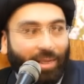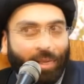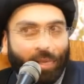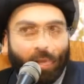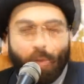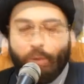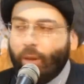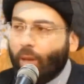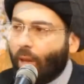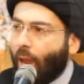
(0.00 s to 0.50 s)

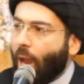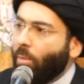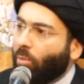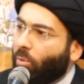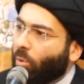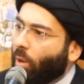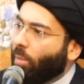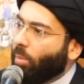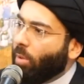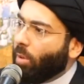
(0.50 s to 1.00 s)
So they came
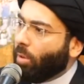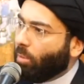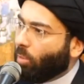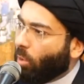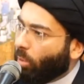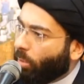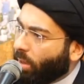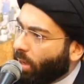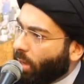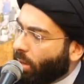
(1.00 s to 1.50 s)
to Amir
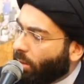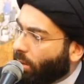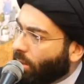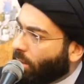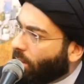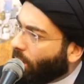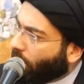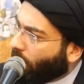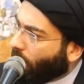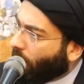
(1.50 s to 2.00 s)
al-Mu'mineen. They
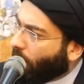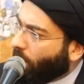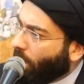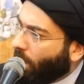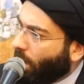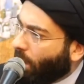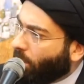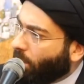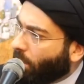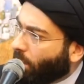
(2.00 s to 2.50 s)
said to him, Ya
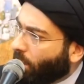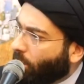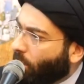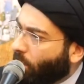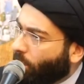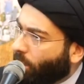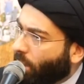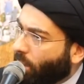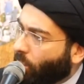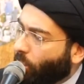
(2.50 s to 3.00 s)
Amir
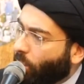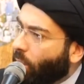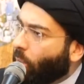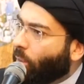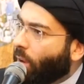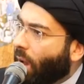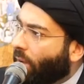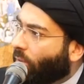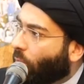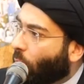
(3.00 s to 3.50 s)
al-Mu'mineen, we
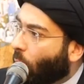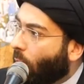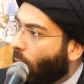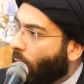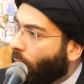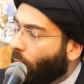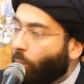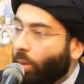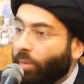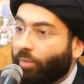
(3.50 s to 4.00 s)
don't have
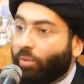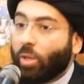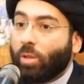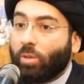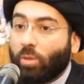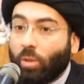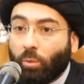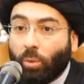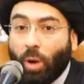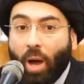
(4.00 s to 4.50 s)
water. We've
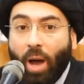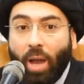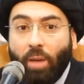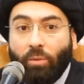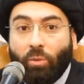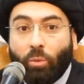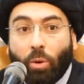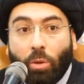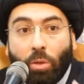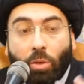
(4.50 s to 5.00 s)
just
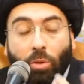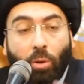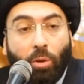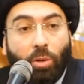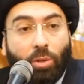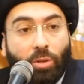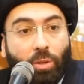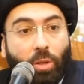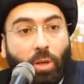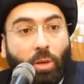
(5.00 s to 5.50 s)
arrived. We're
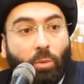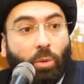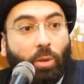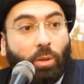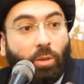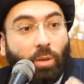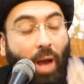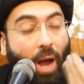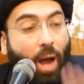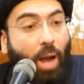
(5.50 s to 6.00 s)
thirsty. We're
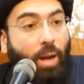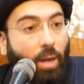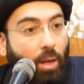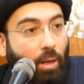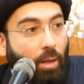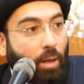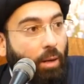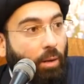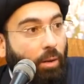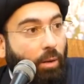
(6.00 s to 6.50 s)

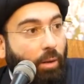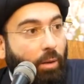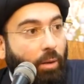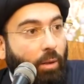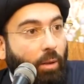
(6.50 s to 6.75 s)
dying here.